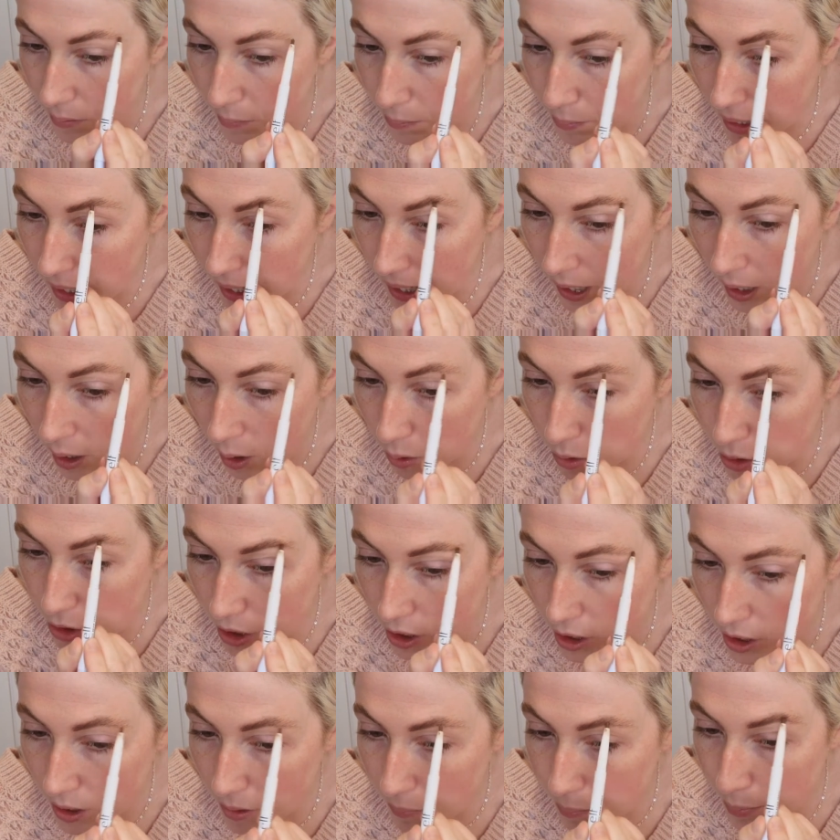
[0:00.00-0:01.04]

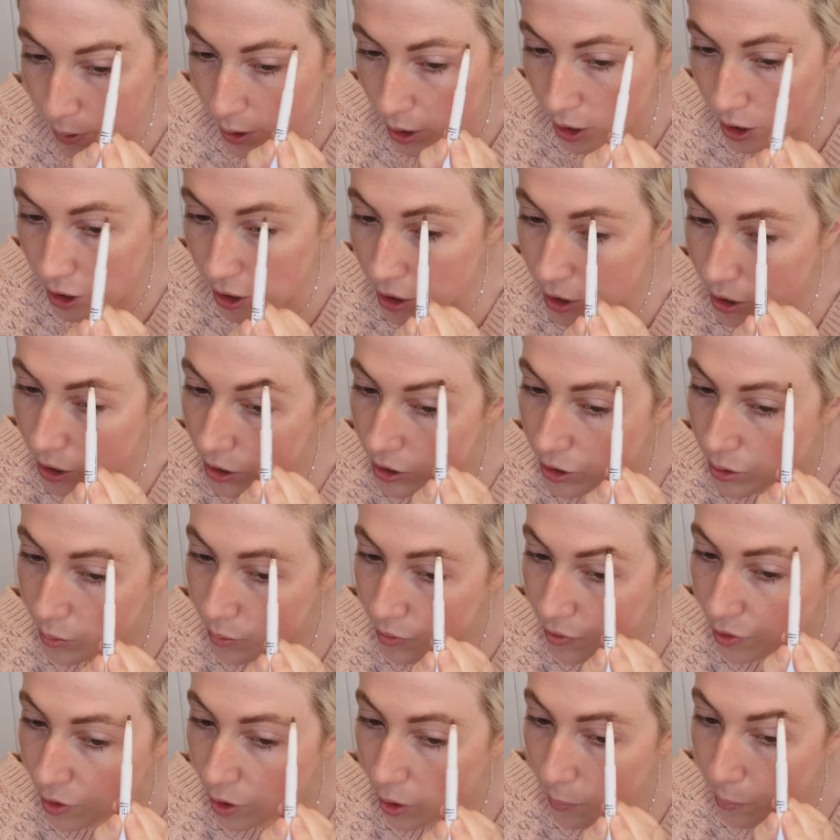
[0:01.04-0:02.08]
powder, because
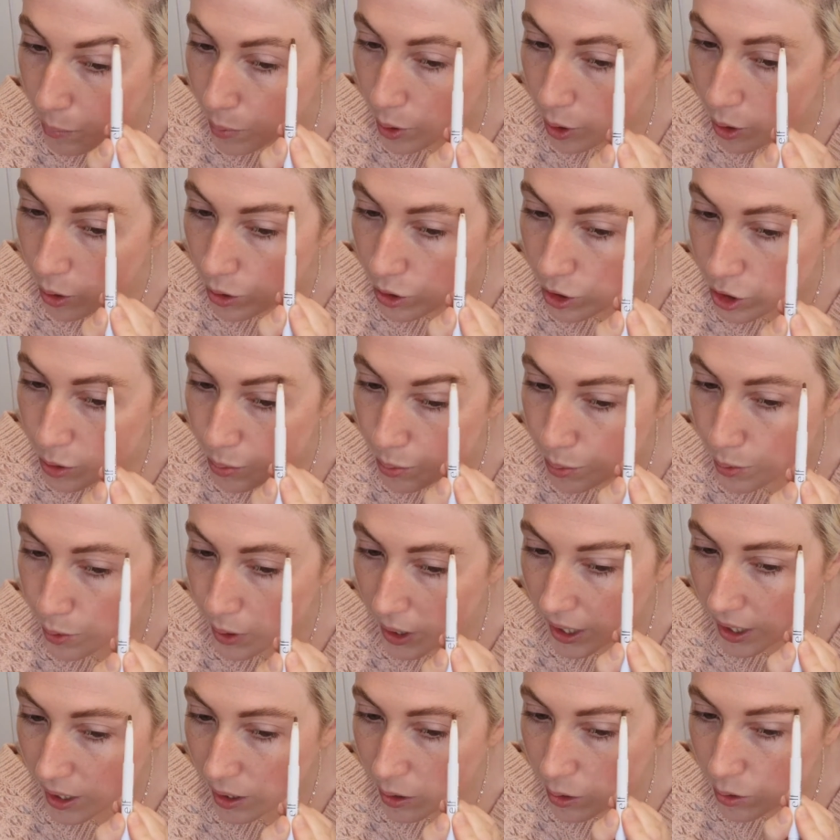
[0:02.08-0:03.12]
for blonde
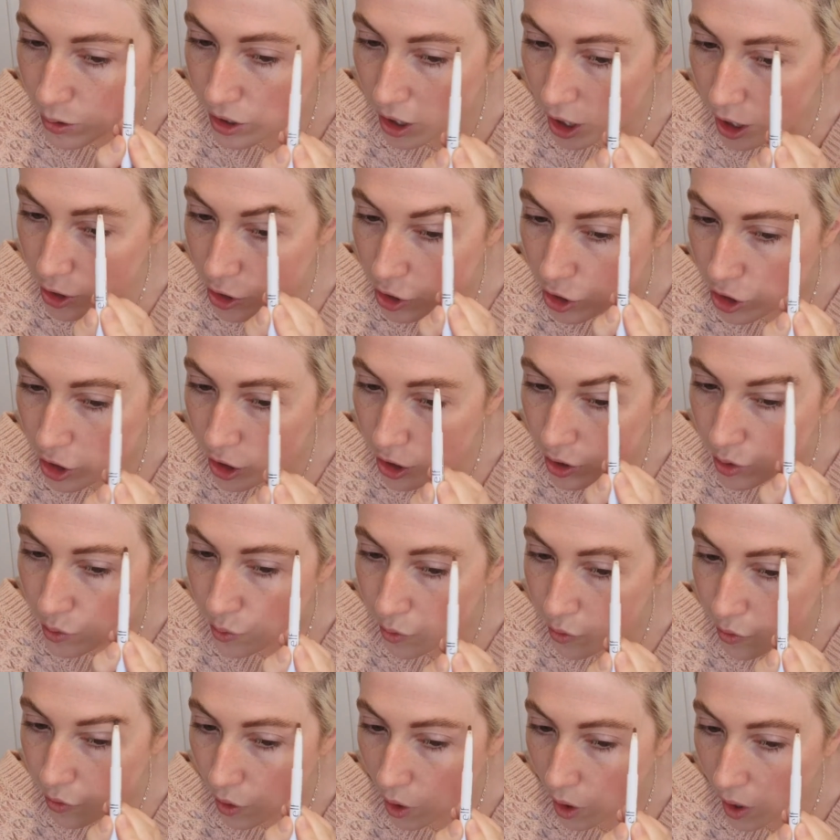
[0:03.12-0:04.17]
brows I just
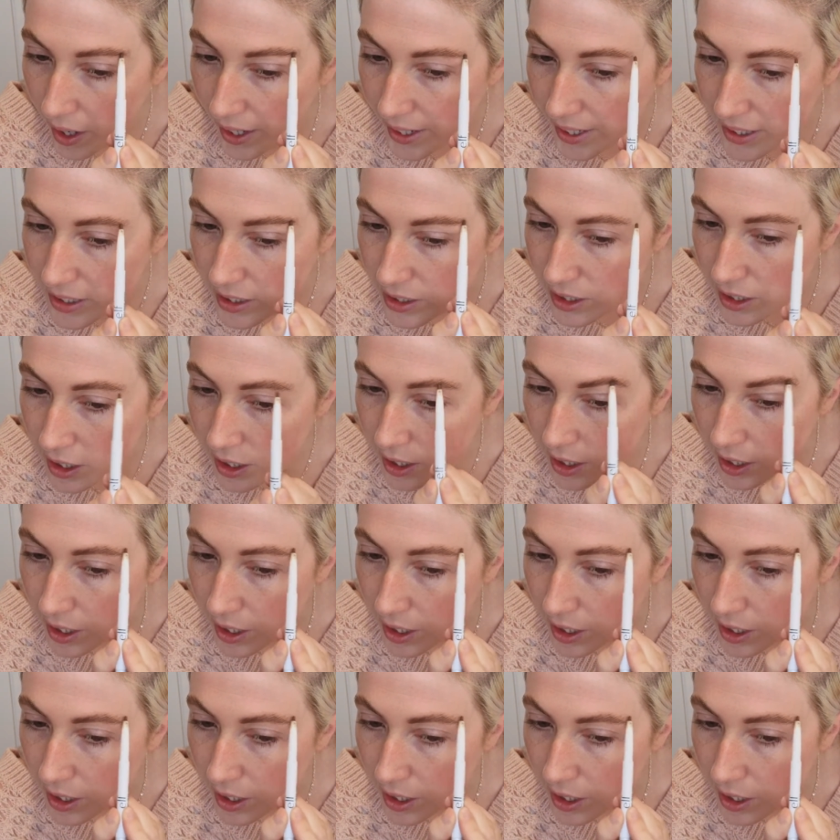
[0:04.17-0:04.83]
find